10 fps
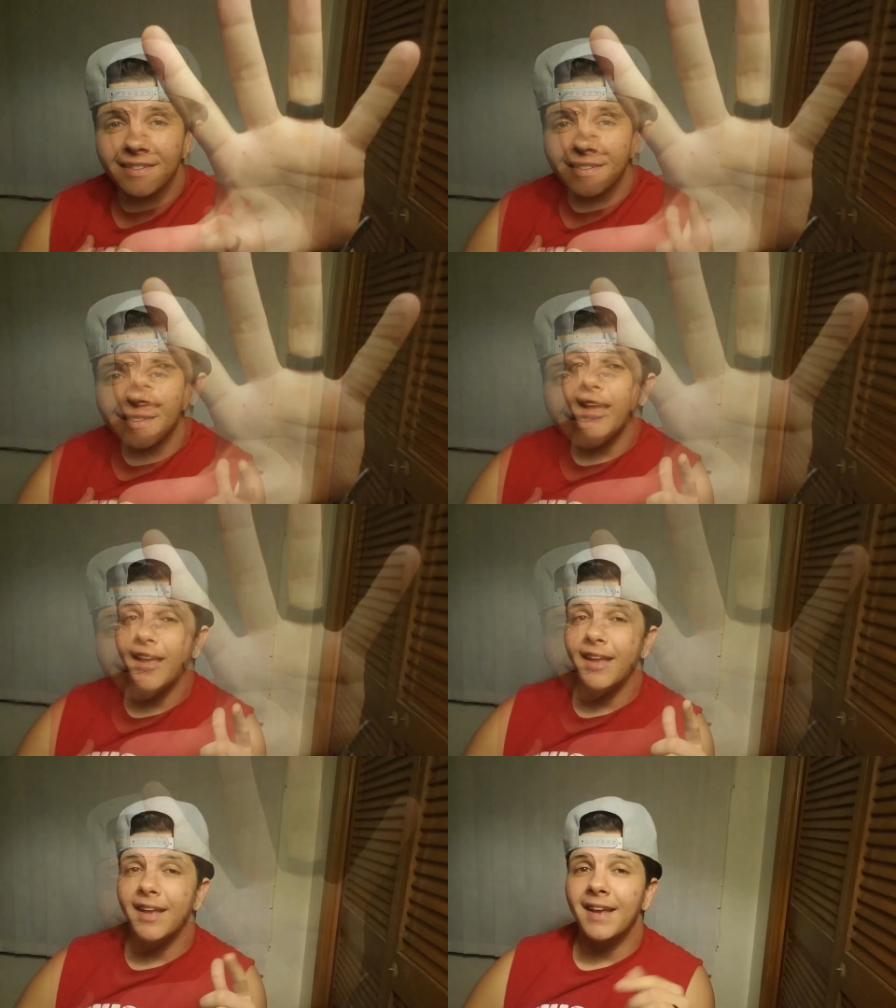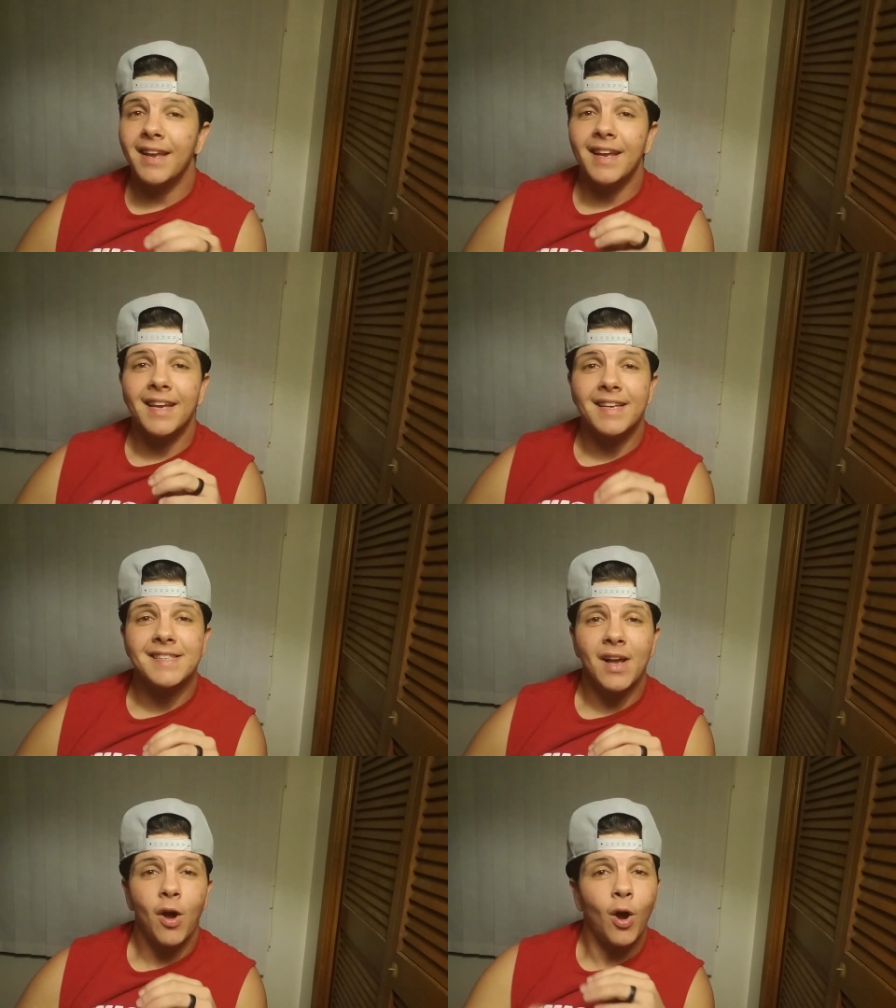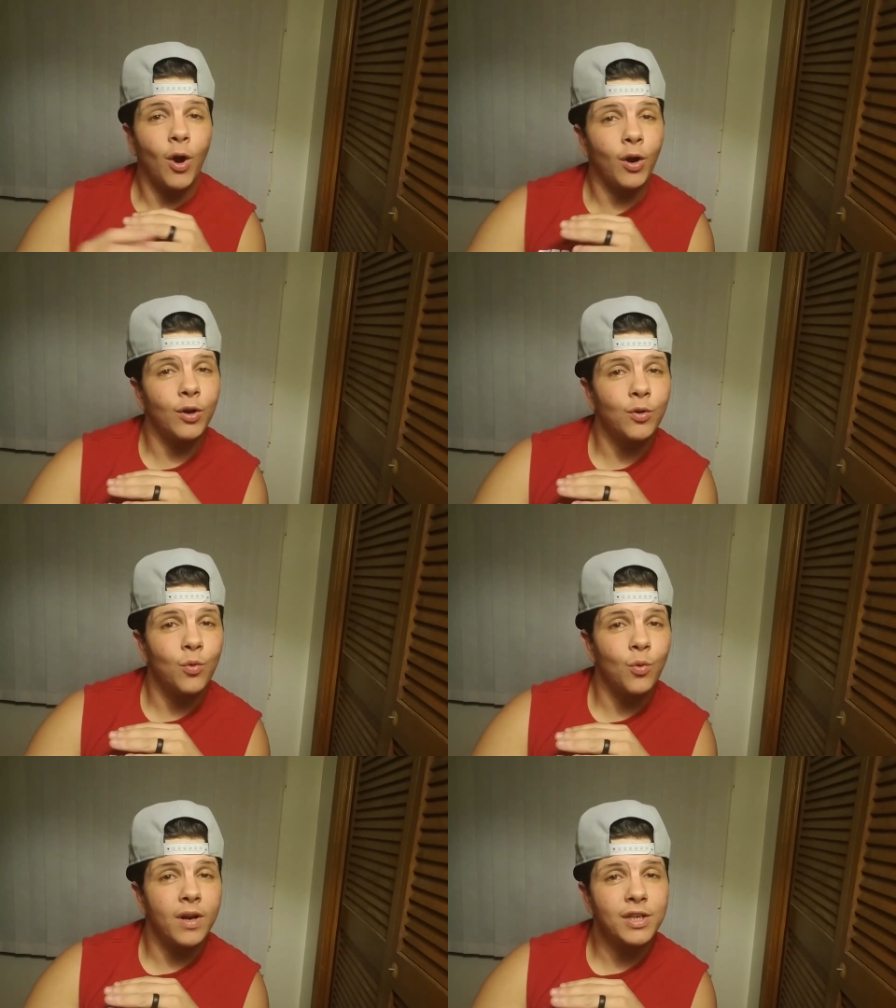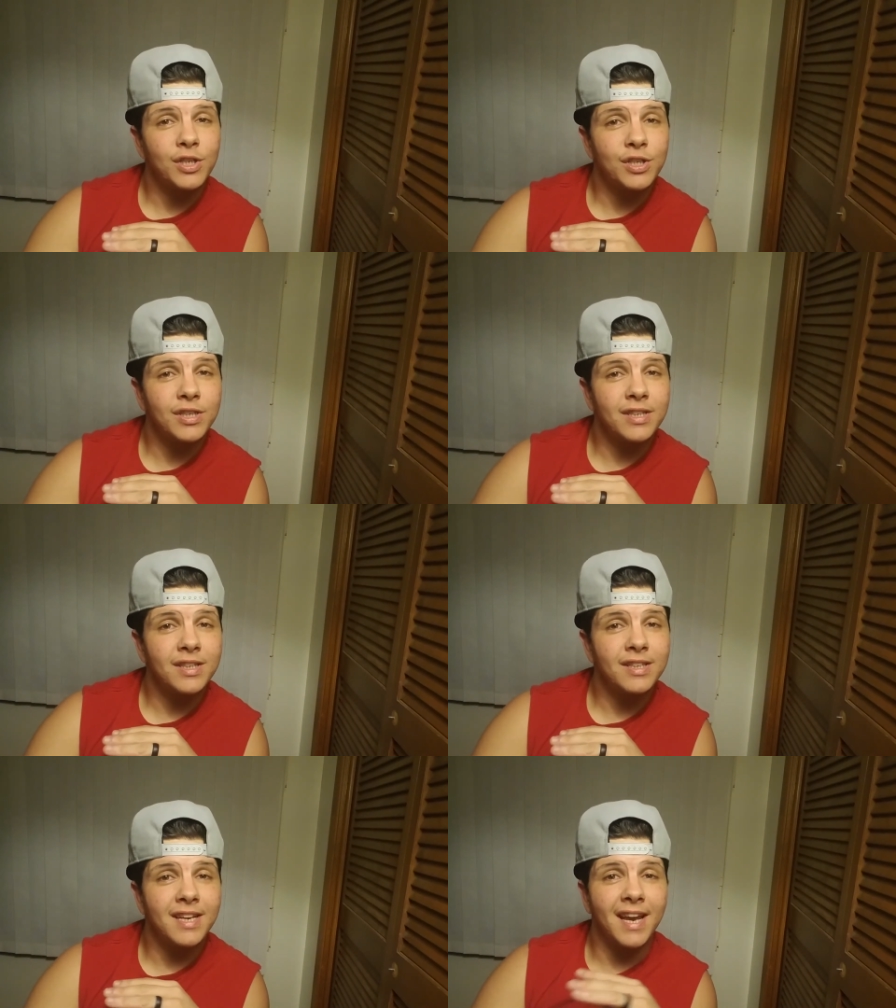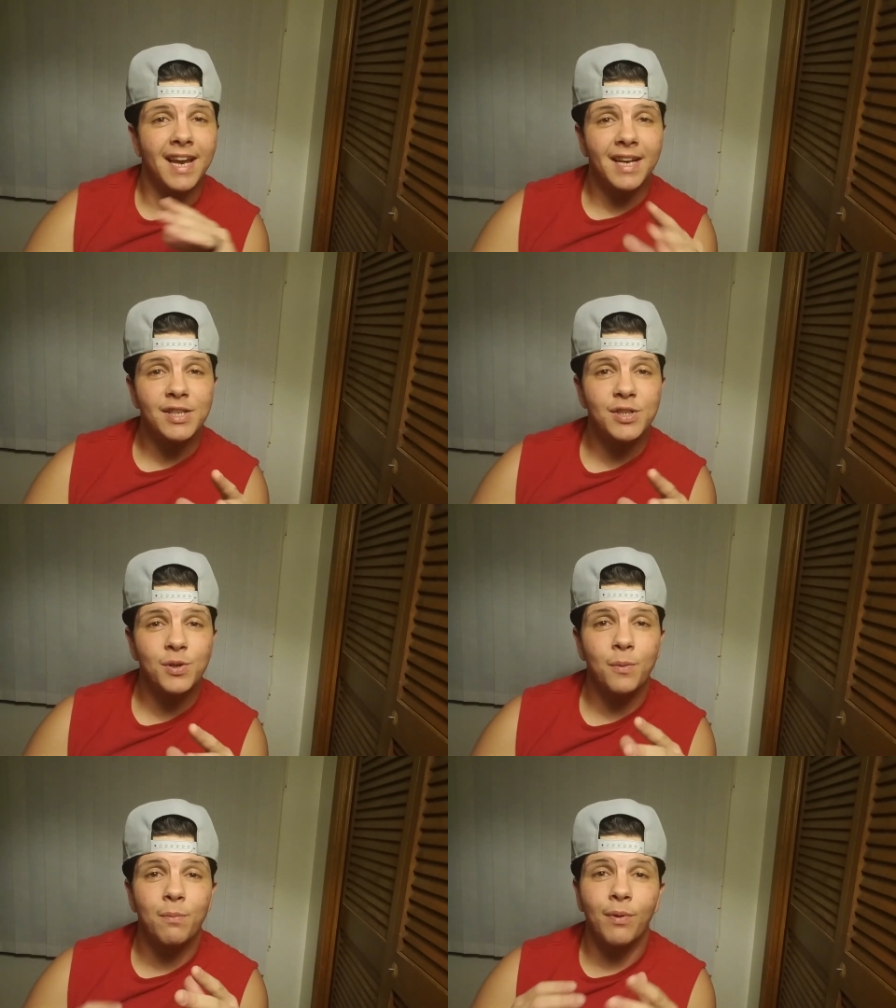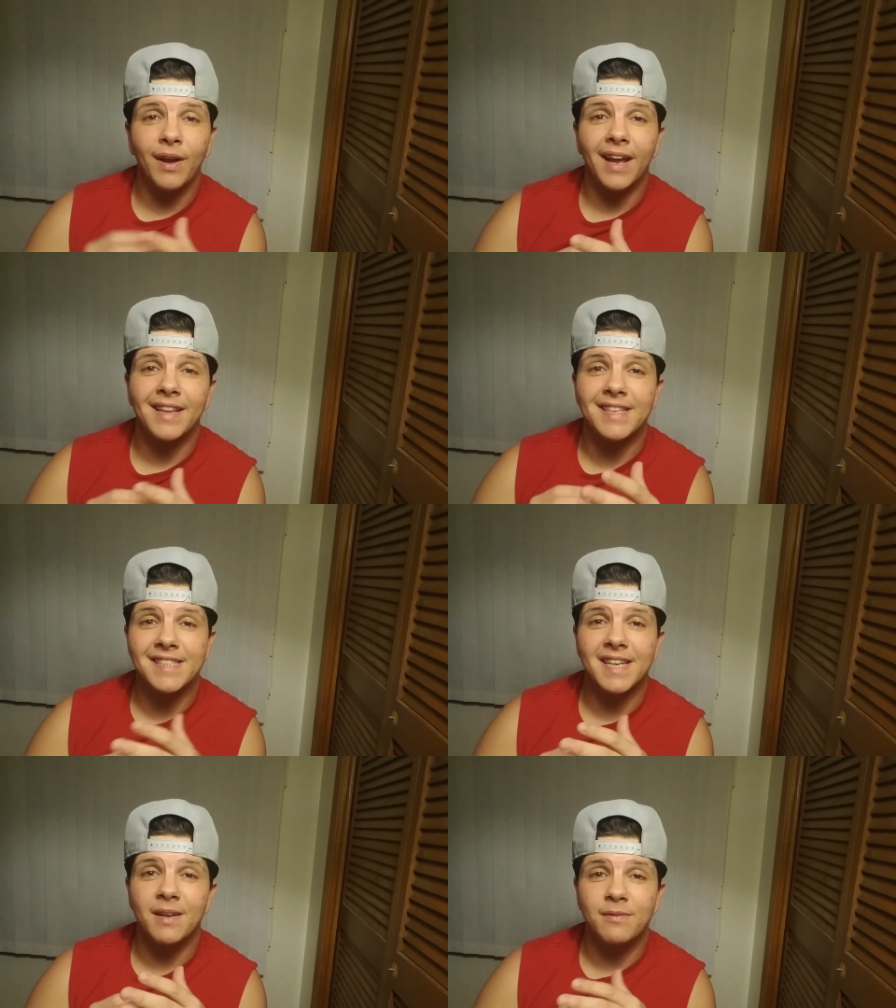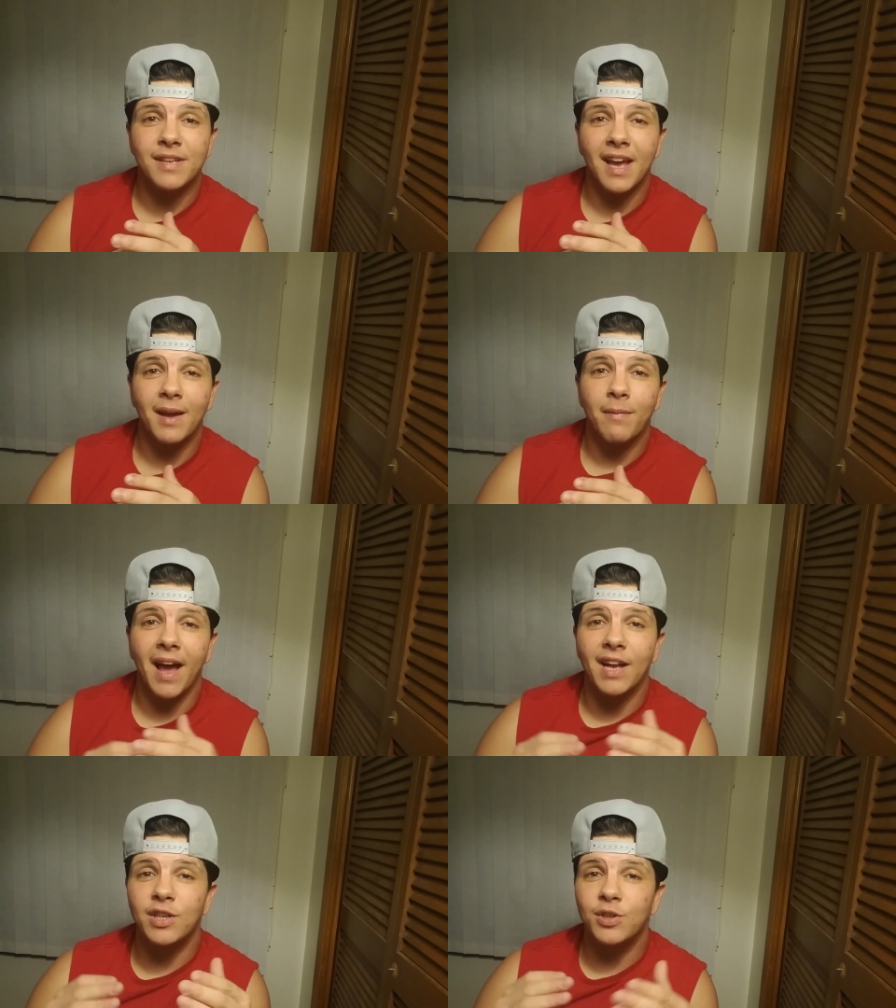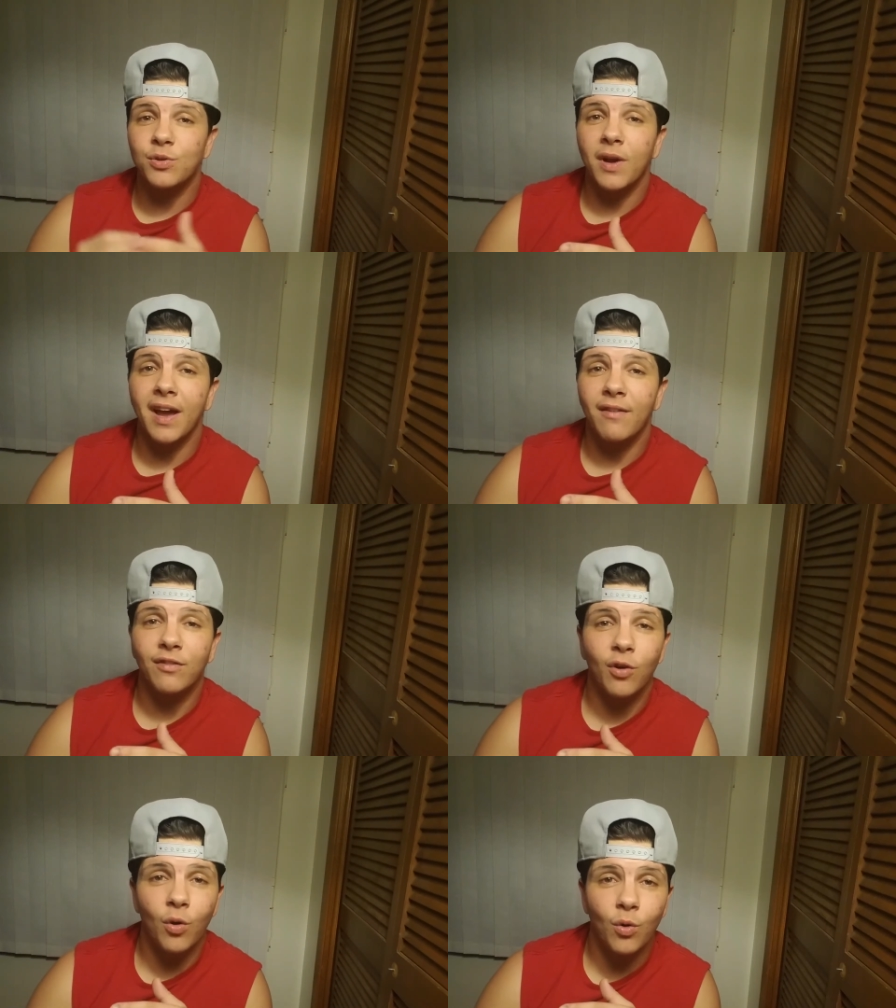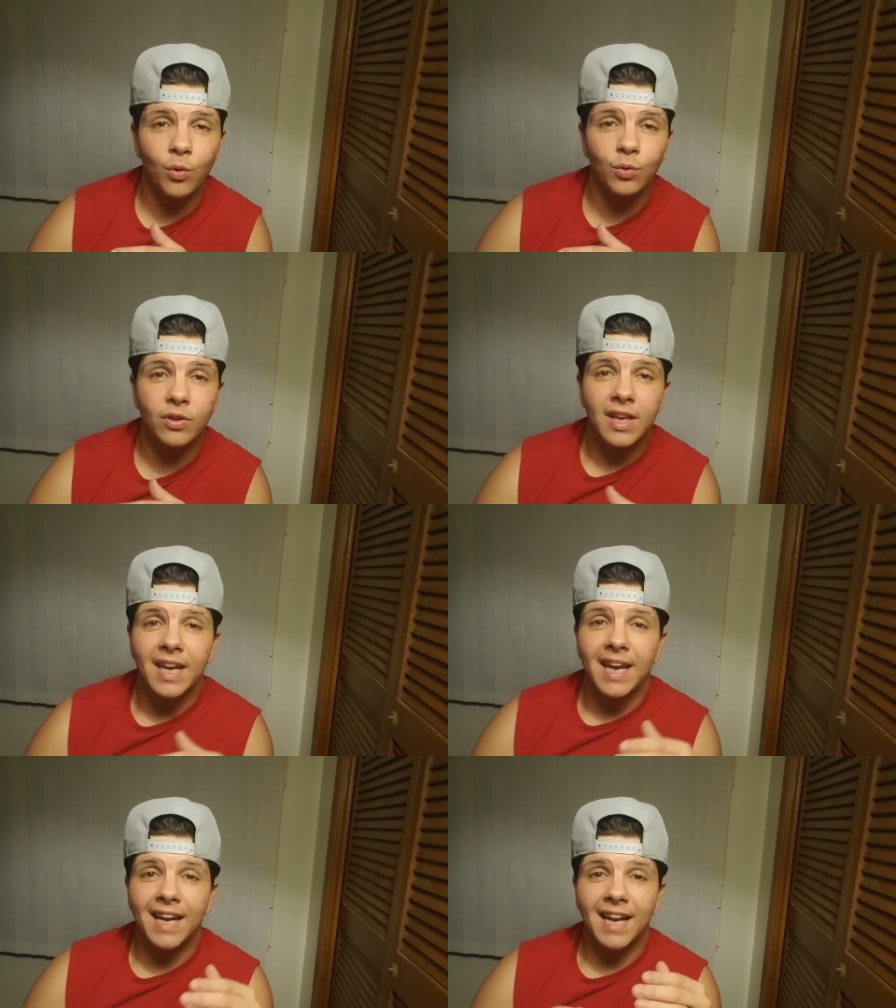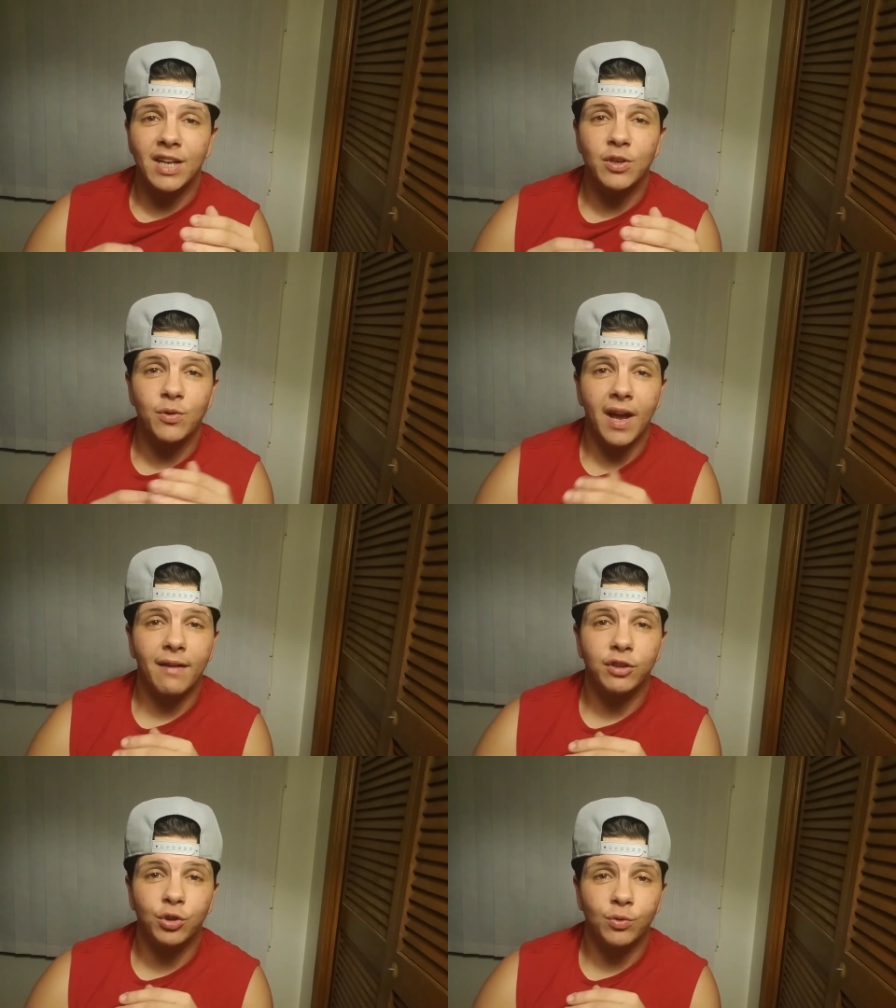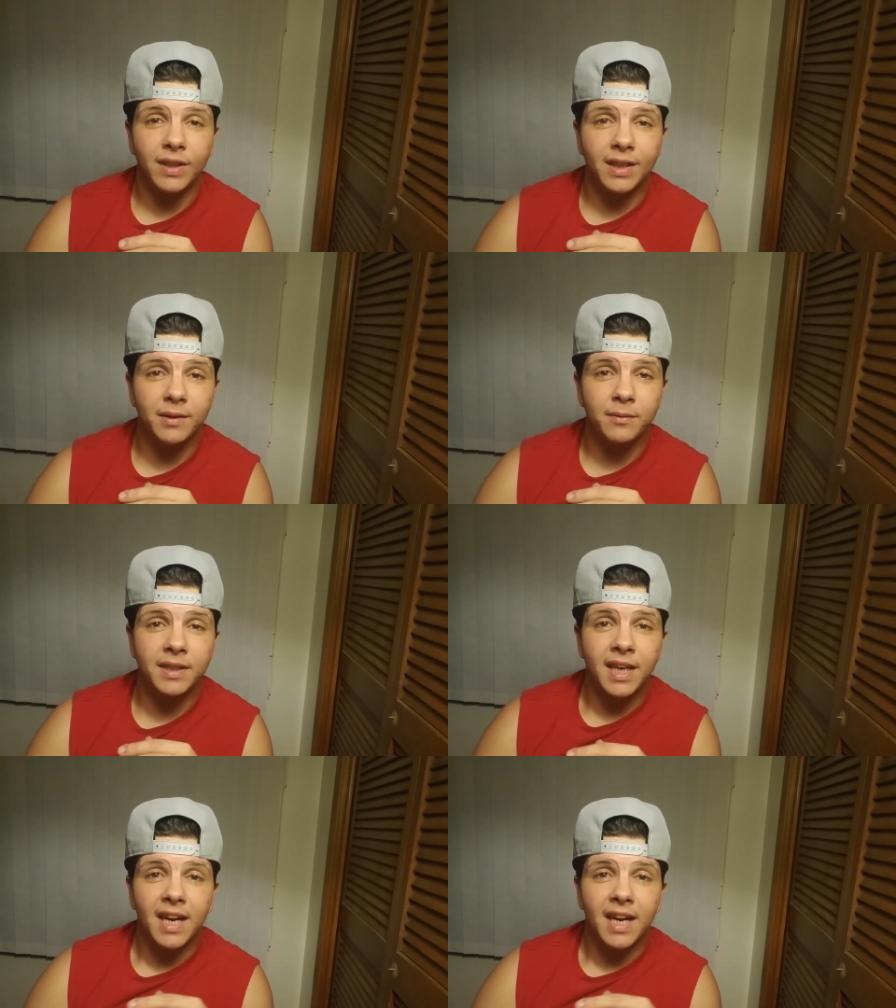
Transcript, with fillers: That is a hard question to answer, but at the same time, I do have goals and I do have dreams